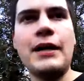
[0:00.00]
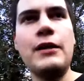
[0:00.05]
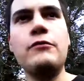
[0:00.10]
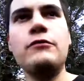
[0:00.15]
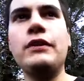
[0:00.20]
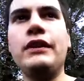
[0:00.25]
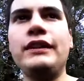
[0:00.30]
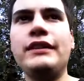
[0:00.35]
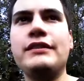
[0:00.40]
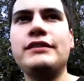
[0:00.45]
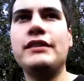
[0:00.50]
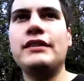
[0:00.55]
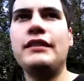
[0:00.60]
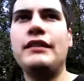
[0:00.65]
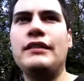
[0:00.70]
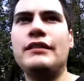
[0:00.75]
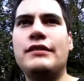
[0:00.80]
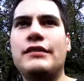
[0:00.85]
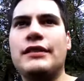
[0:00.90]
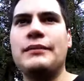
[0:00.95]
I really
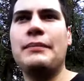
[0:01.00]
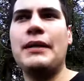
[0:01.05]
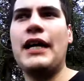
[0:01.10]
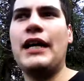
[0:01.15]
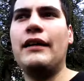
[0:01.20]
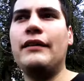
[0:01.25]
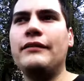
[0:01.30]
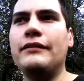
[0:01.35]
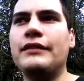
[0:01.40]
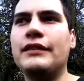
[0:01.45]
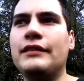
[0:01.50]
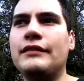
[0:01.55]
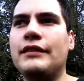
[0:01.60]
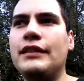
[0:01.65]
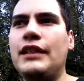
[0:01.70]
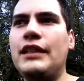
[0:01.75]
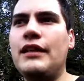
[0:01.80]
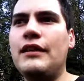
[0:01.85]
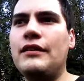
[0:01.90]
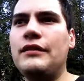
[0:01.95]
serious about,
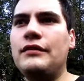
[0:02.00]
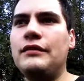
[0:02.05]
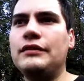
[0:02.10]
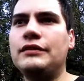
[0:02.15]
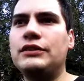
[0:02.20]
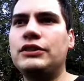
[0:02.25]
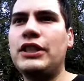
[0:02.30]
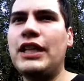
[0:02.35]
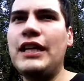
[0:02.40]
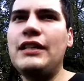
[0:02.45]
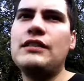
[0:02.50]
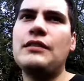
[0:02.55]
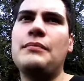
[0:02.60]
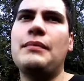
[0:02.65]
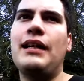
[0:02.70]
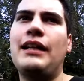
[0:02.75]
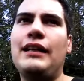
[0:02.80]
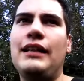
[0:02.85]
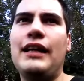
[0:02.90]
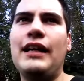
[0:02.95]
changing
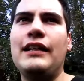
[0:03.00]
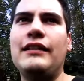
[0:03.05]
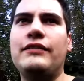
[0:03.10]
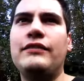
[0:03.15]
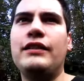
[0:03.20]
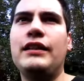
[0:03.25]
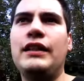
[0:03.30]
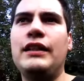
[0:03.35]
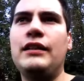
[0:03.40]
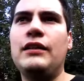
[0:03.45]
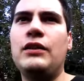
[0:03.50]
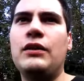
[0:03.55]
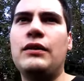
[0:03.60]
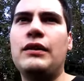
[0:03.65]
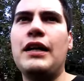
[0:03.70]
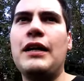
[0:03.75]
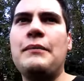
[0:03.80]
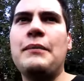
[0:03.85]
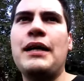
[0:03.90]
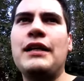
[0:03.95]
my life?
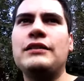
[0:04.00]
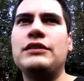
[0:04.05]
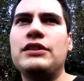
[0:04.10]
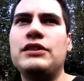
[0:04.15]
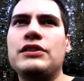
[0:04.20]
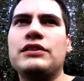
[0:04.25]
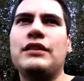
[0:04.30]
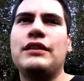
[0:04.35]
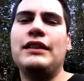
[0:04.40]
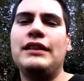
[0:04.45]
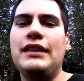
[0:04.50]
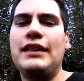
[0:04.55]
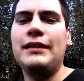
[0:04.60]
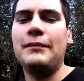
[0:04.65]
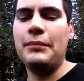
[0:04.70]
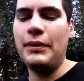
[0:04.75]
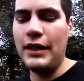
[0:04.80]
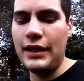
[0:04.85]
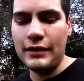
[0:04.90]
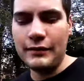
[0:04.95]
Or am I just going to
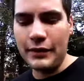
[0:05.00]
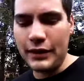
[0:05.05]
nitpick?